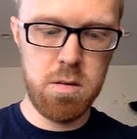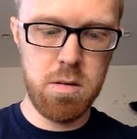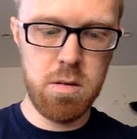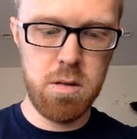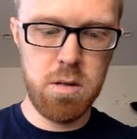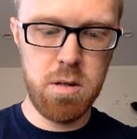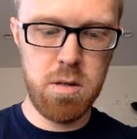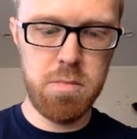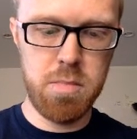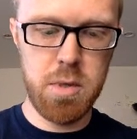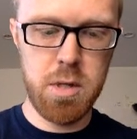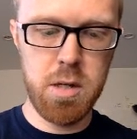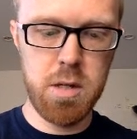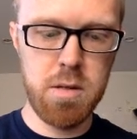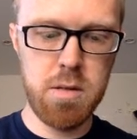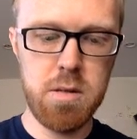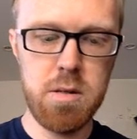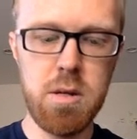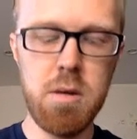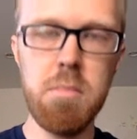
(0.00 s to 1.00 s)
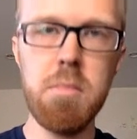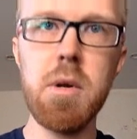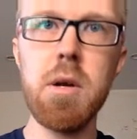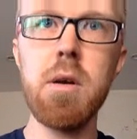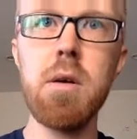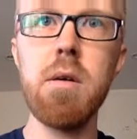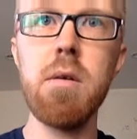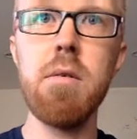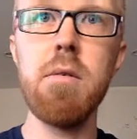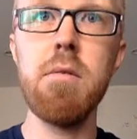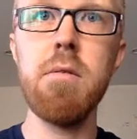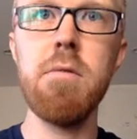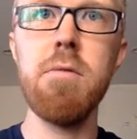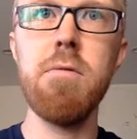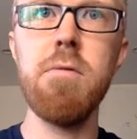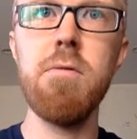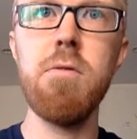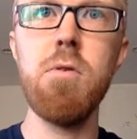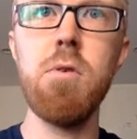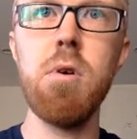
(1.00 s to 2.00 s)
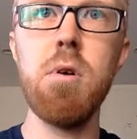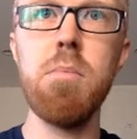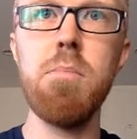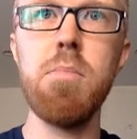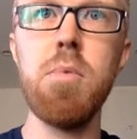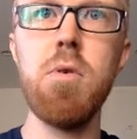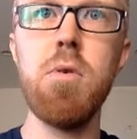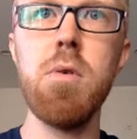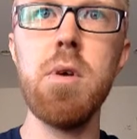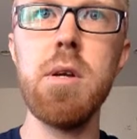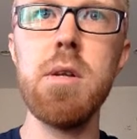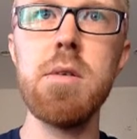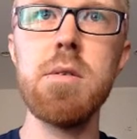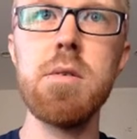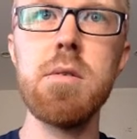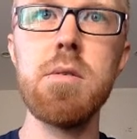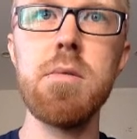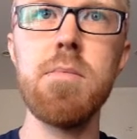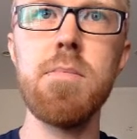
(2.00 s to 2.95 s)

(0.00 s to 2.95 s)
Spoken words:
complex number for point,